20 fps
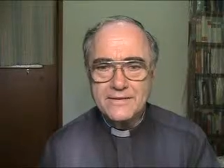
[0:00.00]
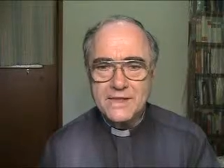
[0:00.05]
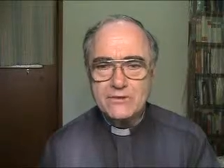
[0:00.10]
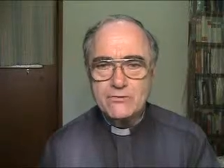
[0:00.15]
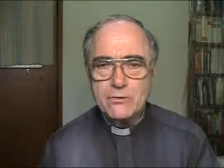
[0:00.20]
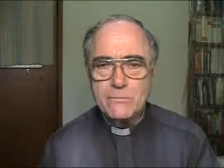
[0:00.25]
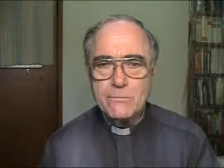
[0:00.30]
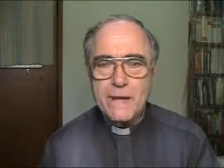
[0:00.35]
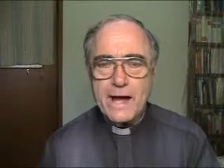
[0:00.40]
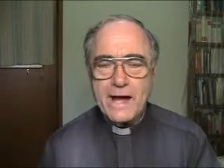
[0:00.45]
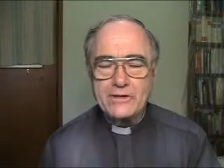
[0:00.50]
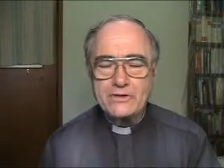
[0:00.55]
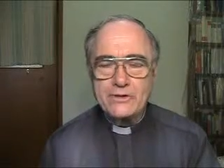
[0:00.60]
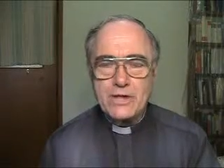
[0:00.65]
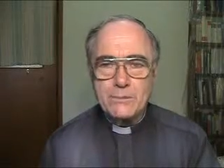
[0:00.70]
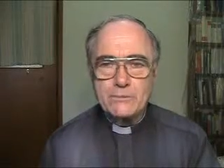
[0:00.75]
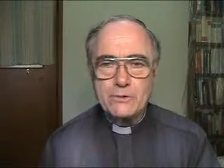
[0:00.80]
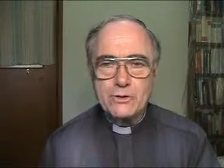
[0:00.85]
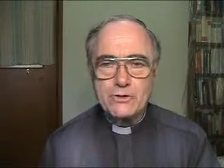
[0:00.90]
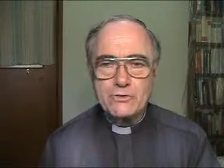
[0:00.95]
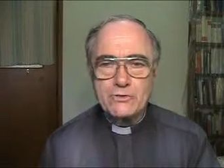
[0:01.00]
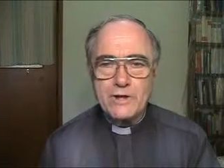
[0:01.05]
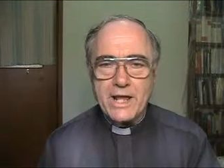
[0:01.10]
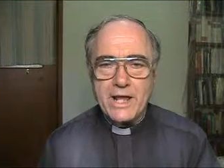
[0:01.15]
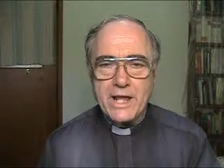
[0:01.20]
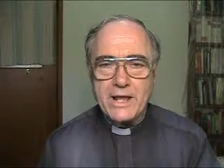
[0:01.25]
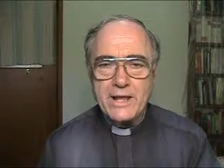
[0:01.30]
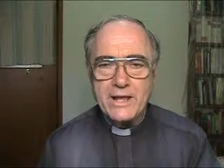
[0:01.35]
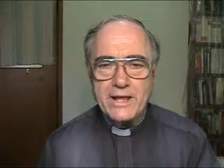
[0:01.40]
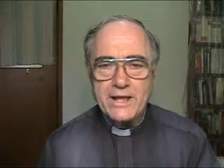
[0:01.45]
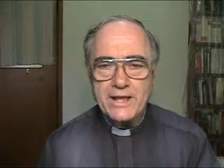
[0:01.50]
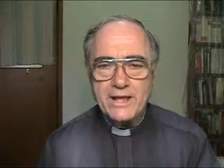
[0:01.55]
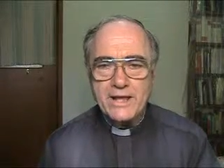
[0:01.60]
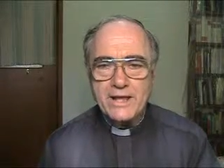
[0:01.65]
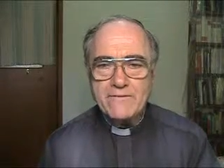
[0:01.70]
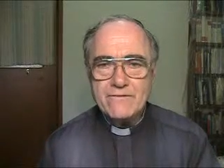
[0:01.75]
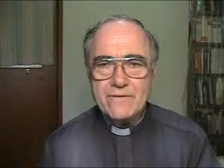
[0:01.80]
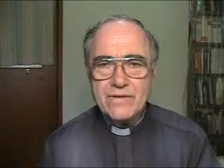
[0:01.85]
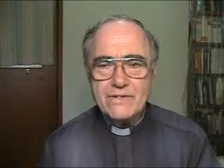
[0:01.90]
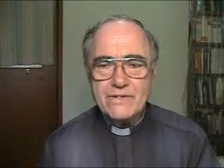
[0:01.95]
That's from Mark chapter 3,
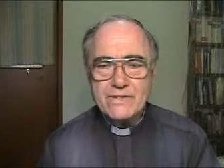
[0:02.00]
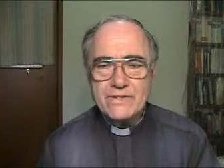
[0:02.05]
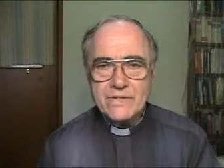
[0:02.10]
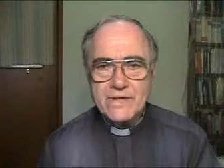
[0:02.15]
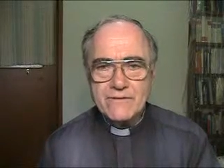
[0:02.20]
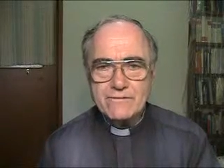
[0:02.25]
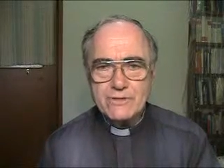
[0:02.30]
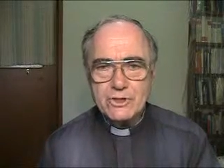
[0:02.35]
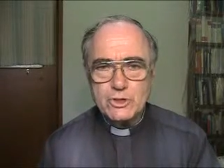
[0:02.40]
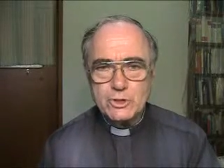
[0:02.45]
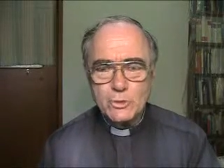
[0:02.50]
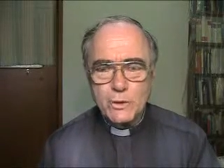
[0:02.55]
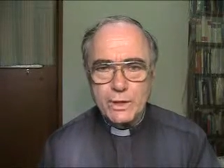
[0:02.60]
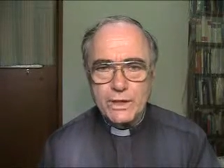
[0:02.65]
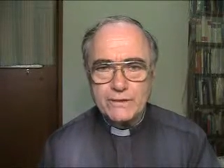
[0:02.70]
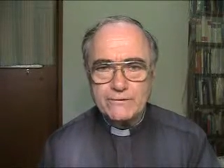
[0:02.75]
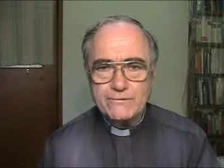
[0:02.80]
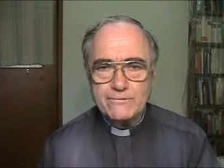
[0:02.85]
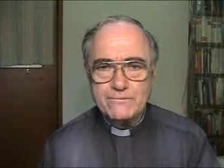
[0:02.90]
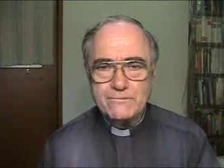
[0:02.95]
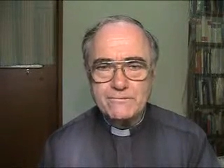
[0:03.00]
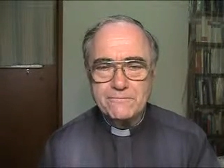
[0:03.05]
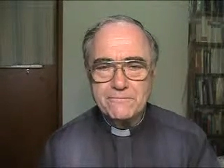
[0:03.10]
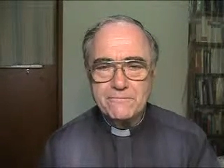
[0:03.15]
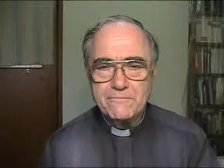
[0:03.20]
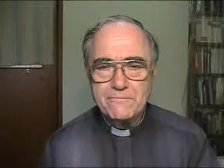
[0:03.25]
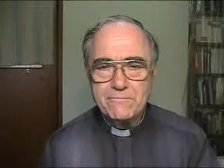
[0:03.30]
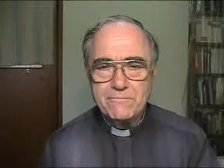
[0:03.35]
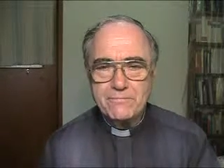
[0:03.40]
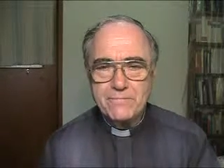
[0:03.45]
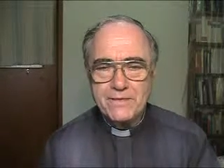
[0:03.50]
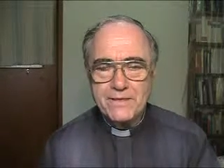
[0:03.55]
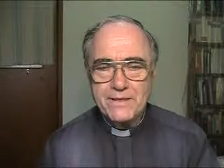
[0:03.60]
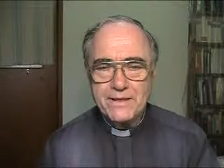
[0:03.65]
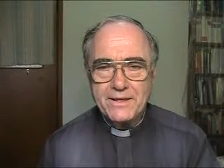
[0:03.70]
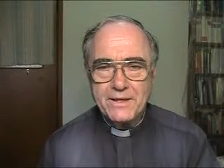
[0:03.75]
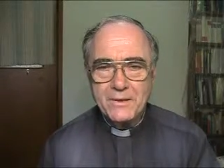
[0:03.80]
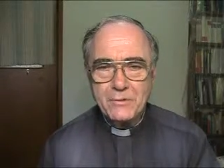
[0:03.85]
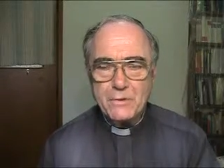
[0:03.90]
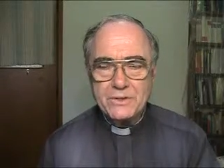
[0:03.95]
verses 7 to 12.
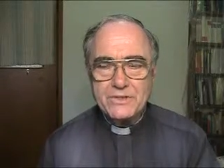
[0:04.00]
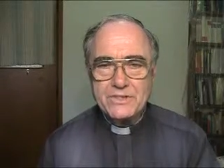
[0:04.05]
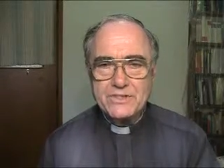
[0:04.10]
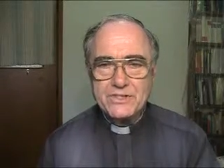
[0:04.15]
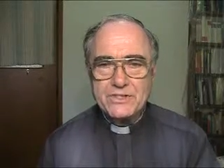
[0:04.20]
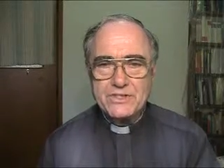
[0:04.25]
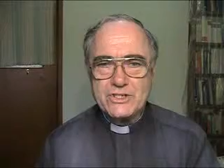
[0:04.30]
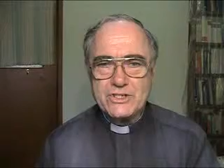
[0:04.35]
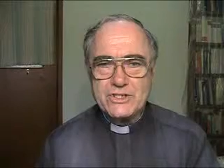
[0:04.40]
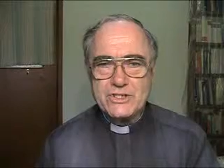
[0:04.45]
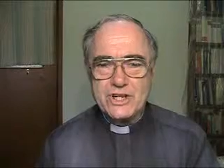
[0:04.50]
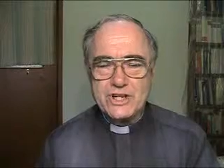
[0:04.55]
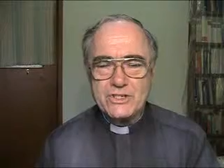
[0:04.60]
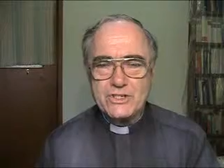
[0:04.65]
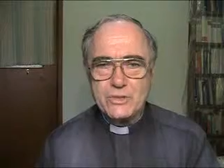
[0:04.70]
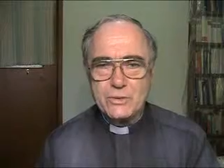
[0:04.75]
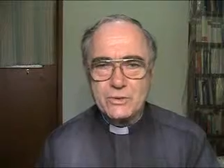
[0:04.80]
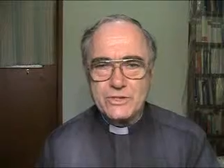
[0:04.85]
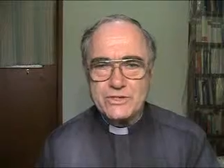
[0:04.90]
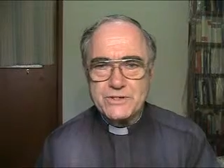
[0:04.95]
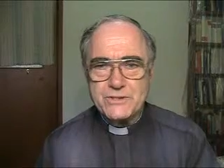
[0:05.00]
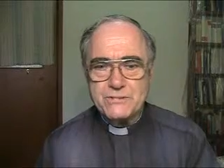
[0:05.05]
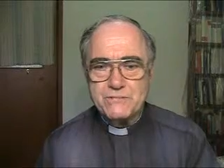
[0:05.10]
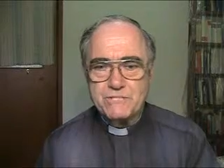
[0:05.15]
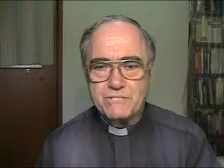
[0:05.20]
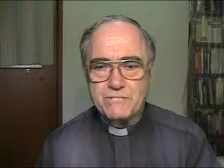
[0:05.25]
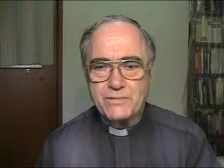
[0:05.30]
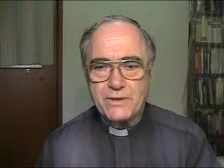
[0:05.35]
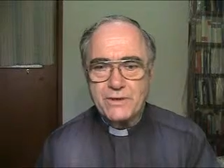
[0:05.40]
What does it suggest to us?